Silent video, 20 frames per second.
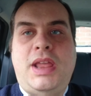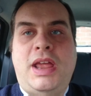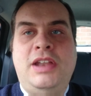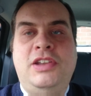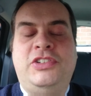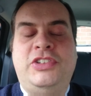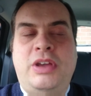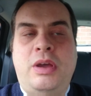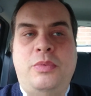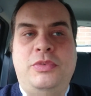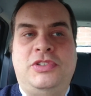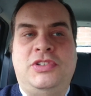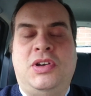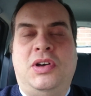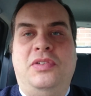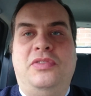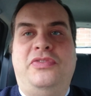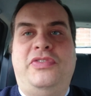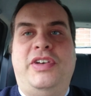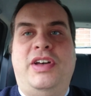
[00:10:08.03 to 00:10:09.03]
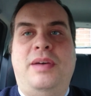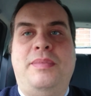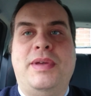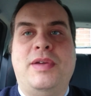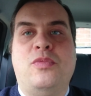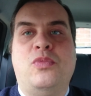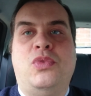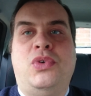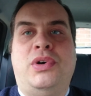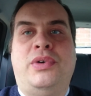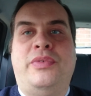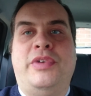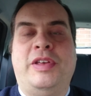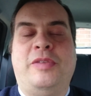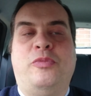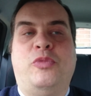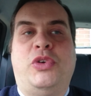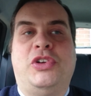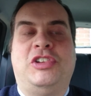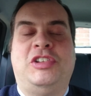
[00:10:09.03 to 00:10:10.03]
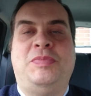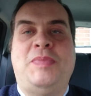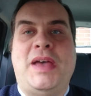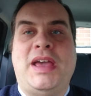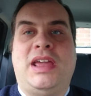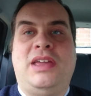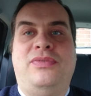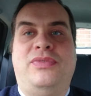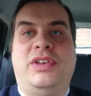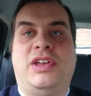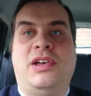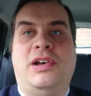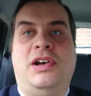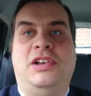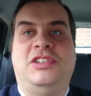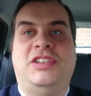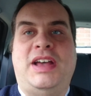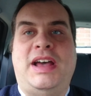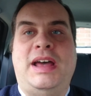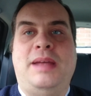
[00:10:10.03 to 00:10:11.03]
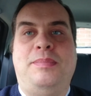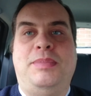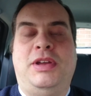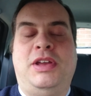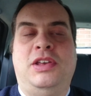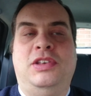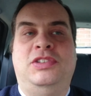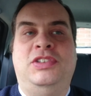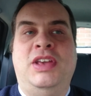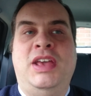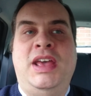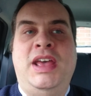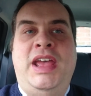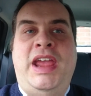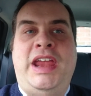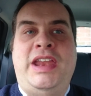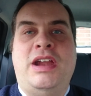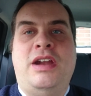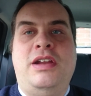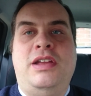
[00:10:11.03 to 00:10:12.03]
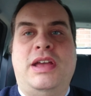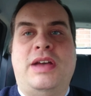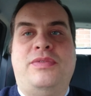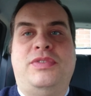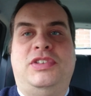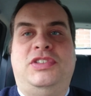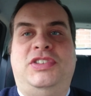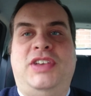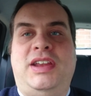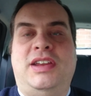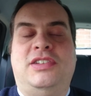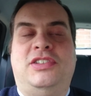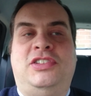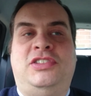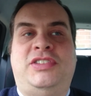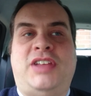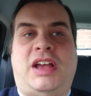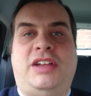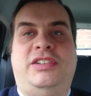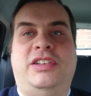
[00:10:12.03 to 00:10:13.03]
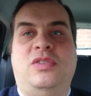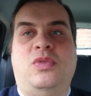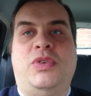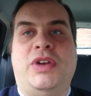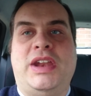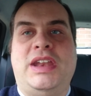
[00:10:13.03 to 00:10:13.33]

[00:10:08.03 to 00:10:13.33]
And so it was confirming what spec the cars had, because he'd only ever seen a static one.